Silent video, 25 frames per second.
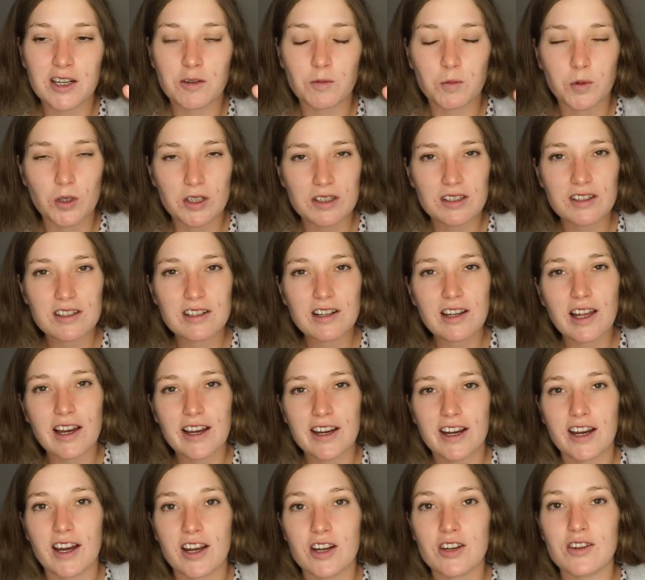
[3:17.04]
wasn't
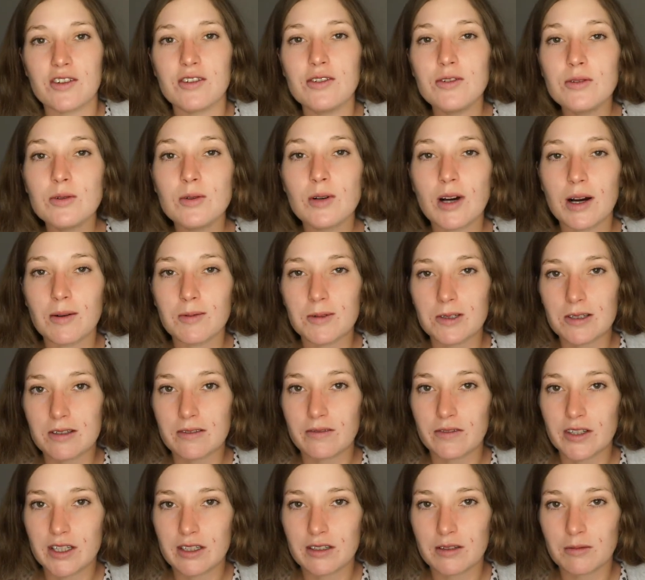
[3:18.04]
like I knew I was a
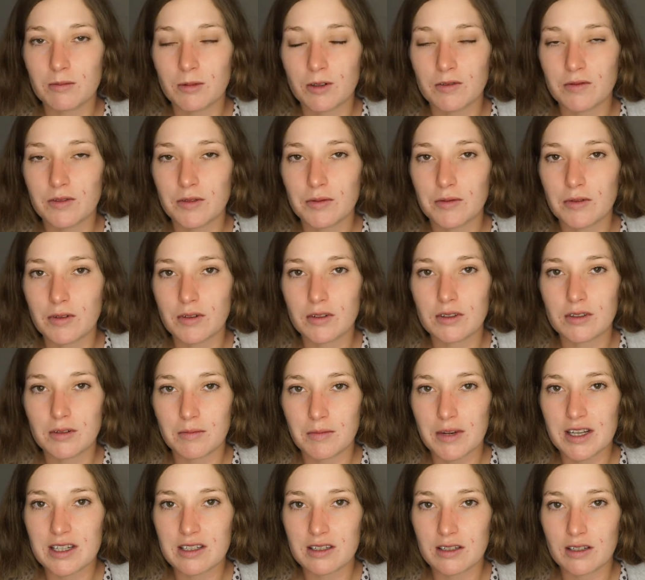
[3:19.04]
victim of
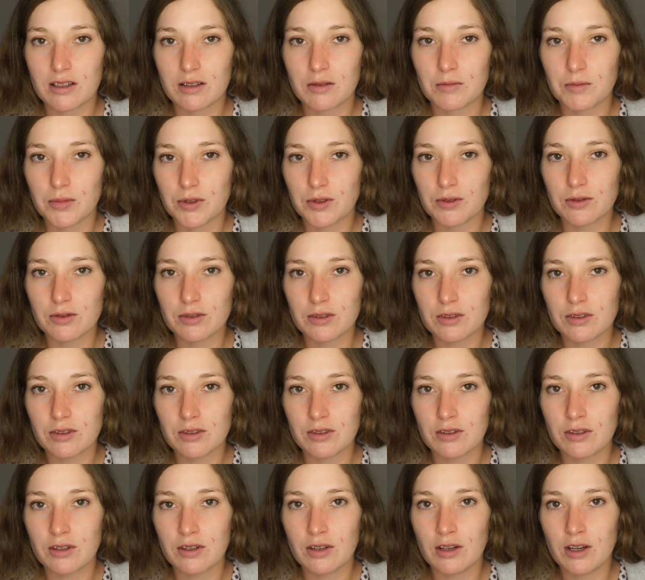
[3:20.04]
domestic abuse
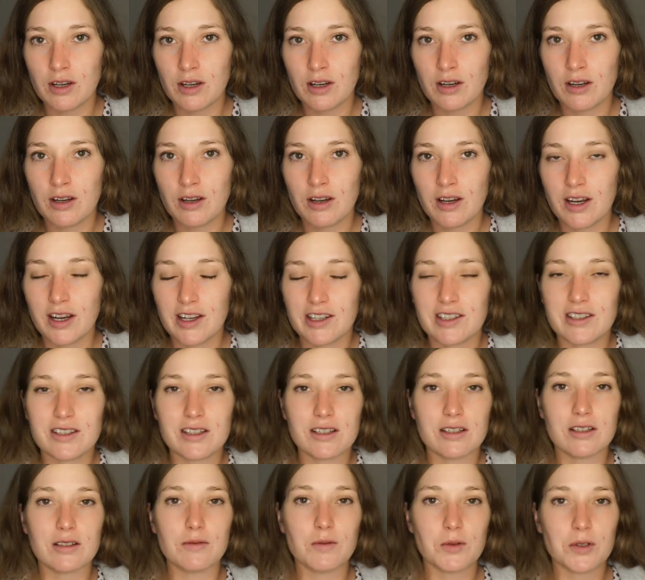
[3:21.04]

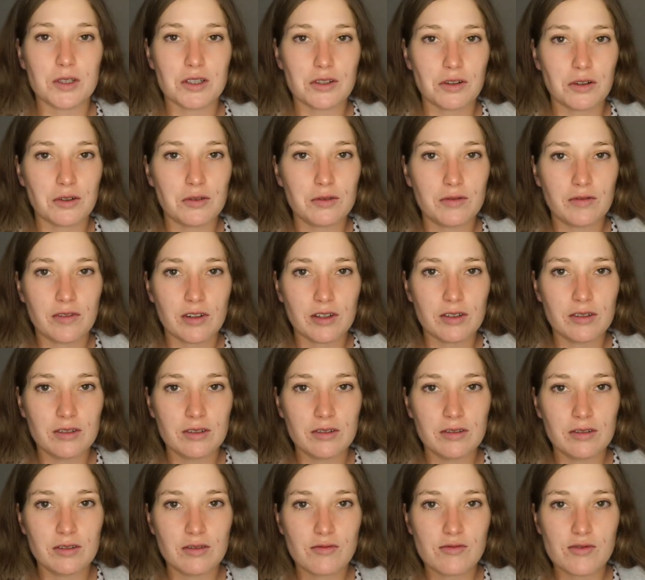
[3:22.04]
until it was over.
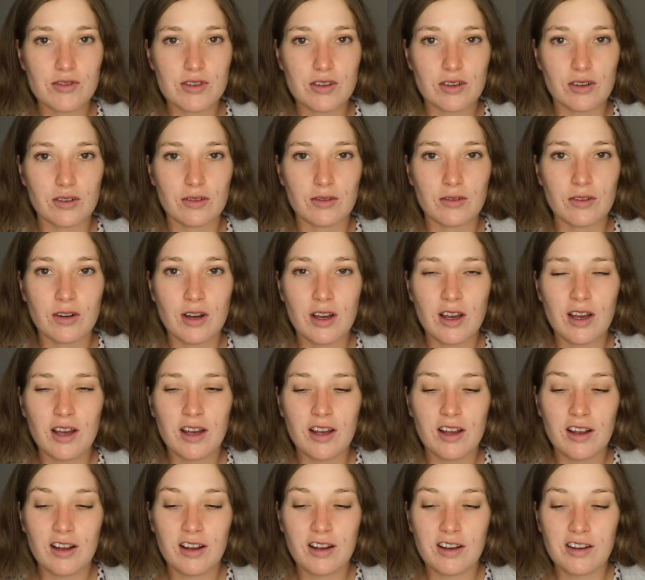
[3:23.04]
So,
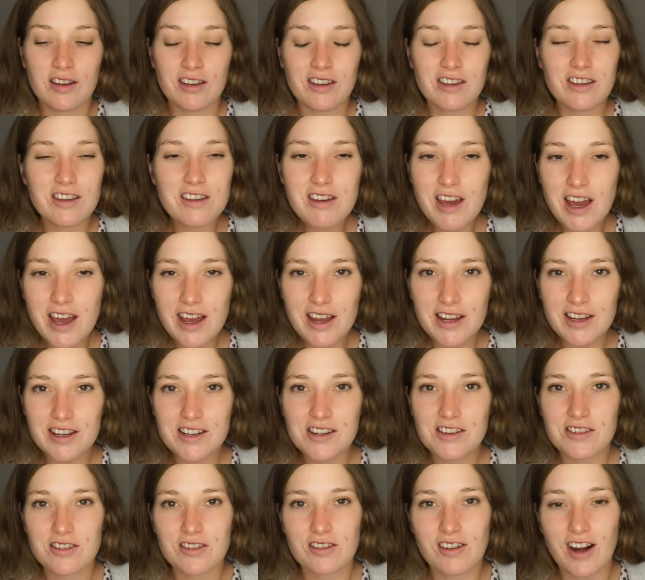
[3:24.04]
yeah, he
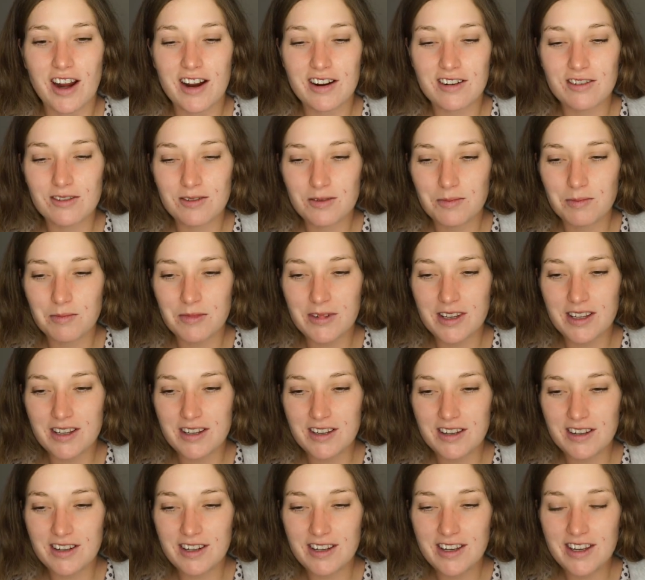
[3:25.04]
strangled
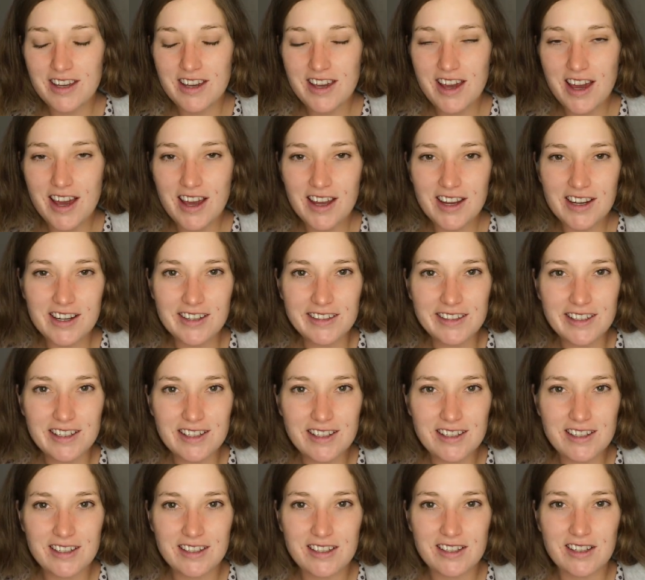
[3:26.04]
me. Yeah, he
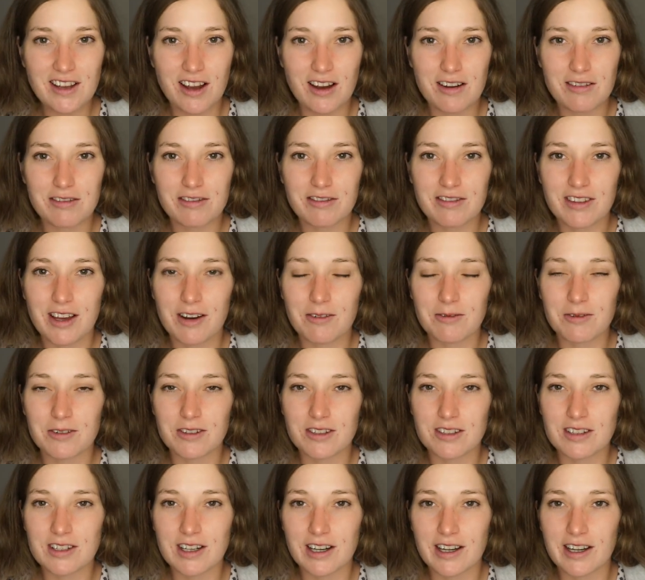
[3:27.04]
did stuff that
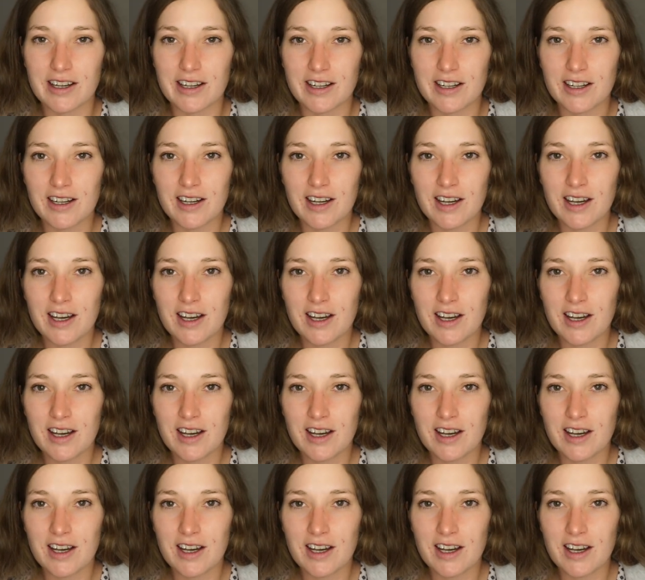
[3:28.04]
was, like,